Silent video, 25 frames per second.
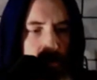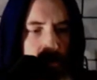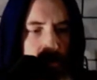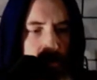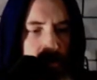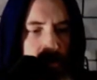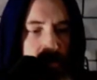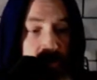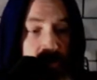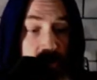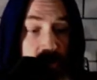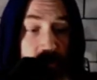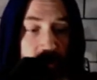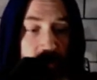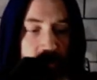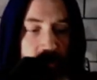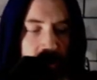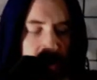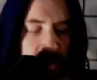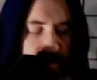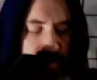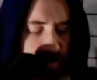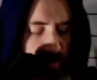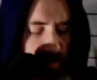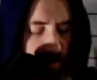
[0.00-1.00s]
So that'd be a
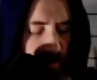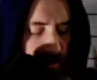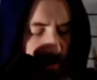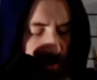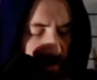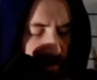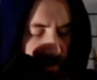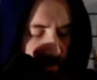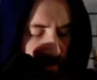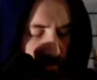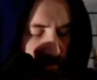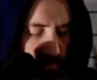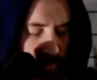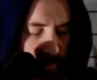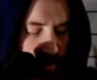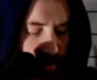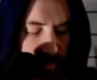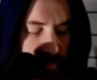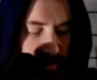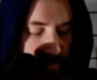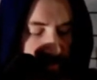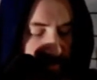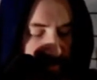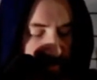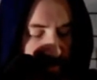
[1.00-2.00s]
major chord. Let's
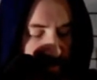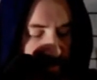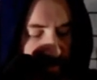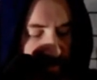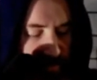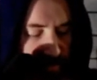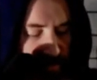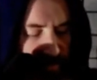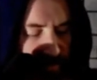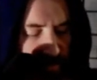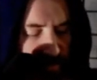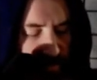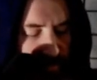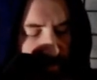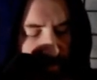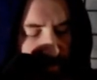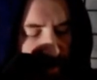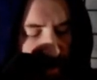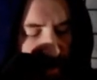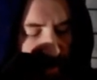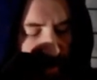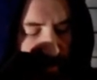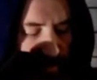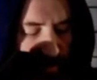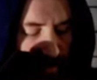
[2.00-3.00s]
just start to
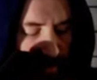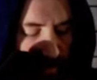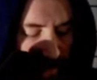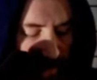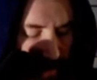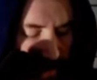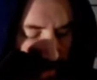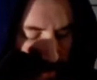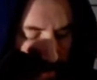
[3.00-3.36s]
fly here a little bit.